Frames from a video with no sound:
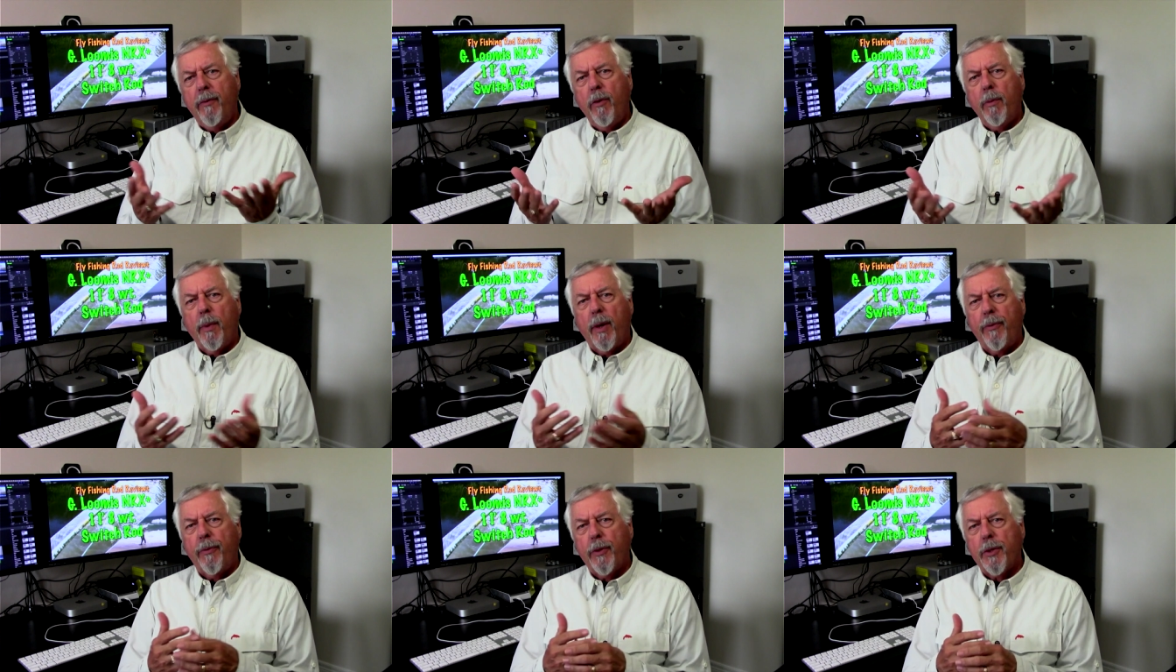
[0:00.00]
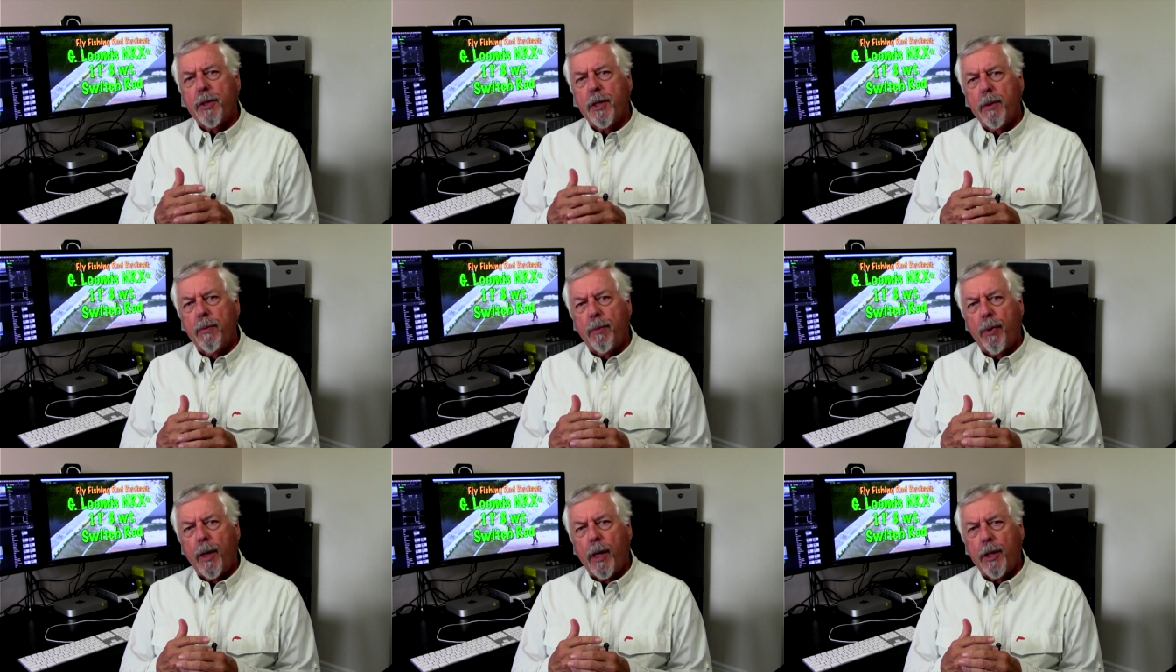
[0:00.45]
you my first
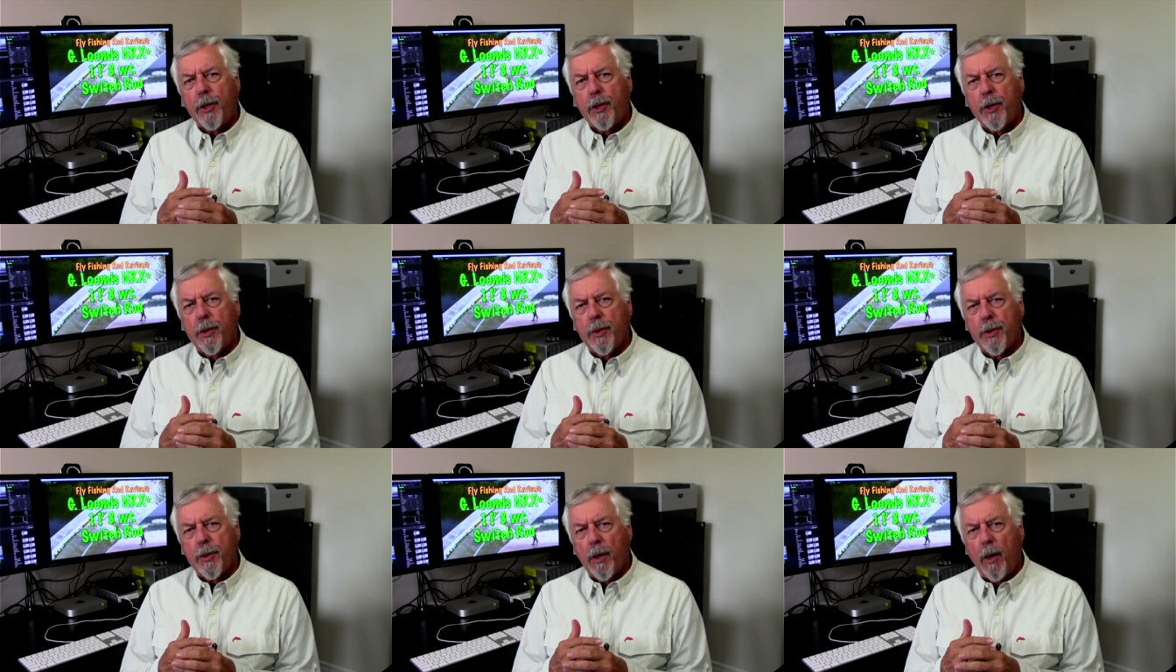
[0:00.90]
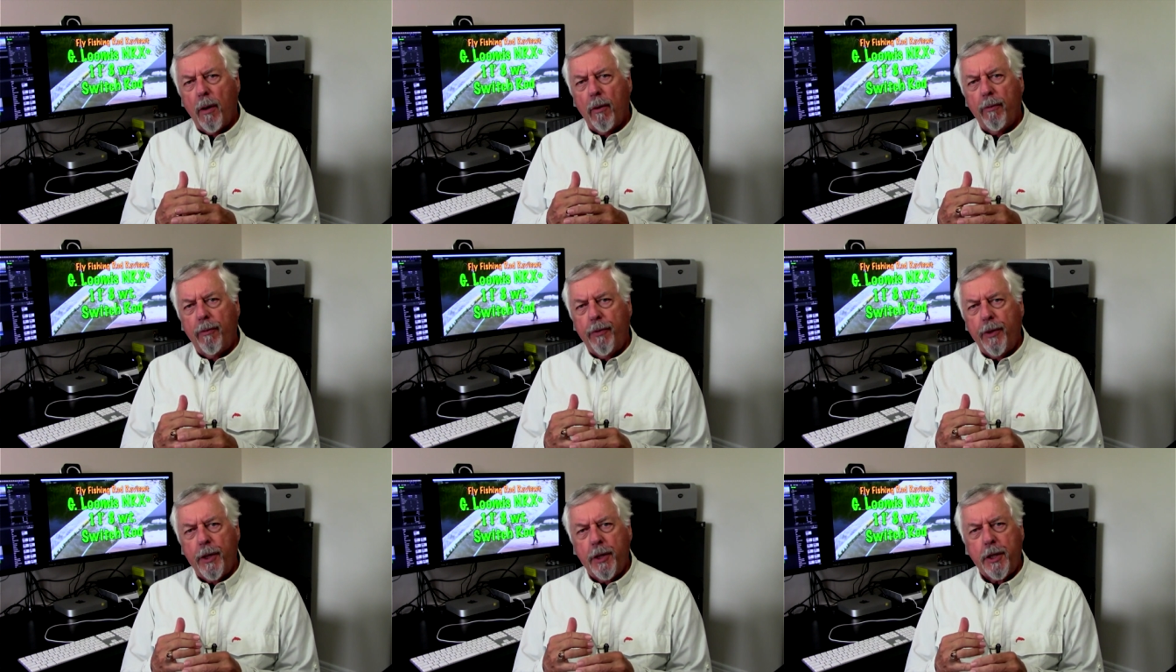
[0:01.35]
impressions of
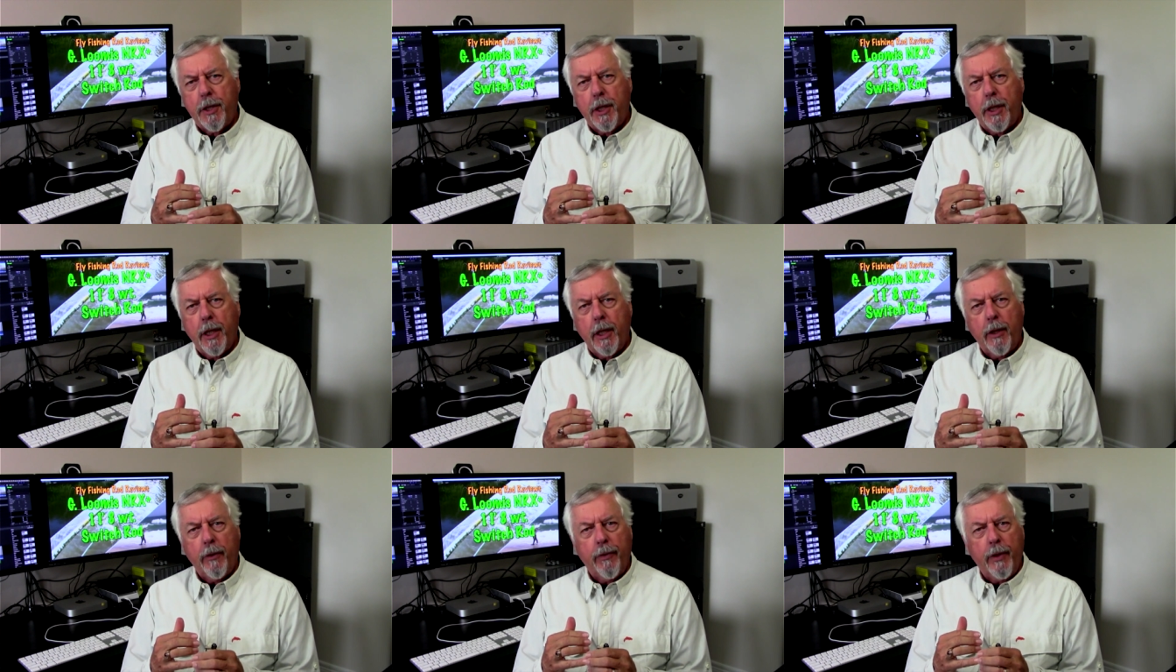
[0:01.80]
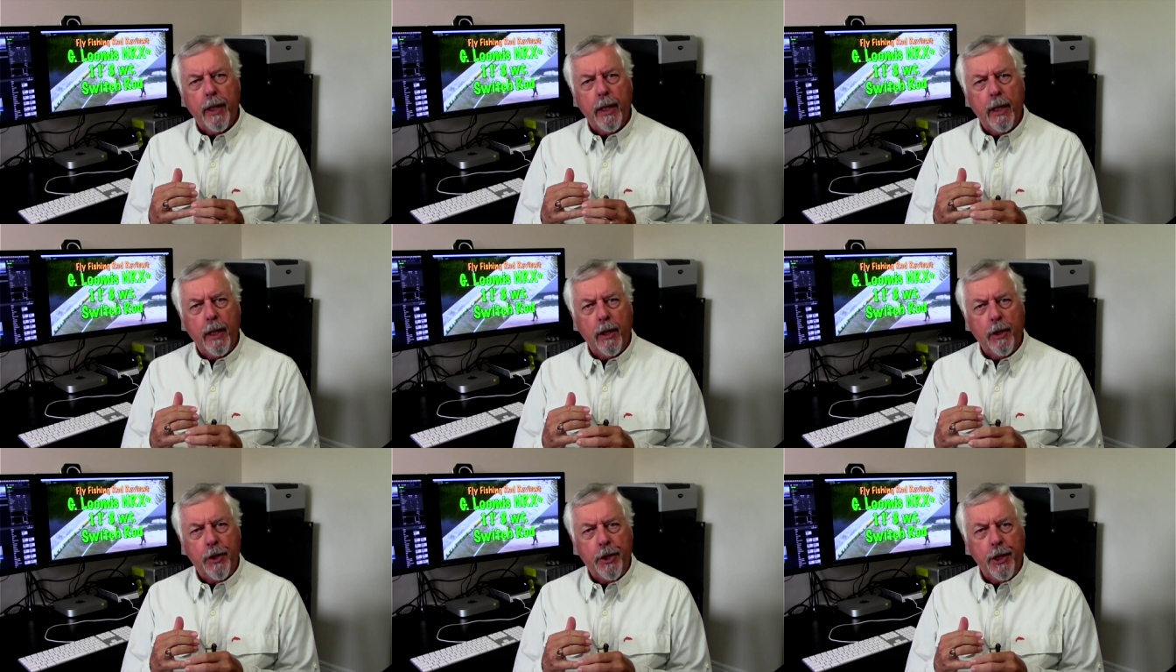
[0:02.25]
fishing
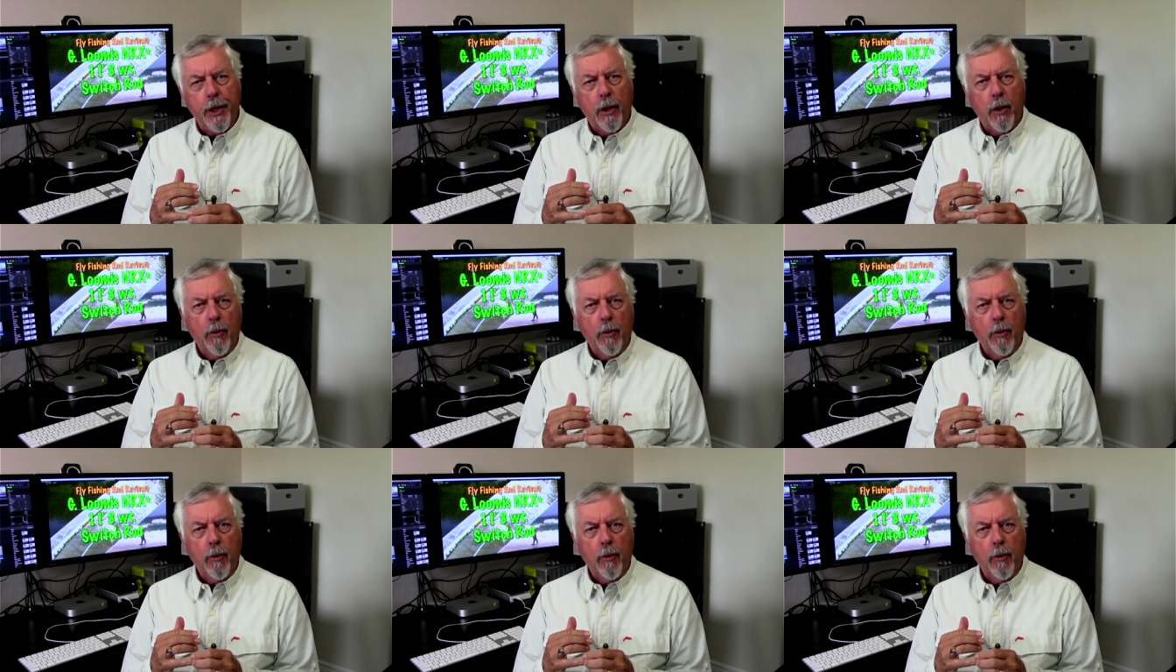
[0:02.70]
the G.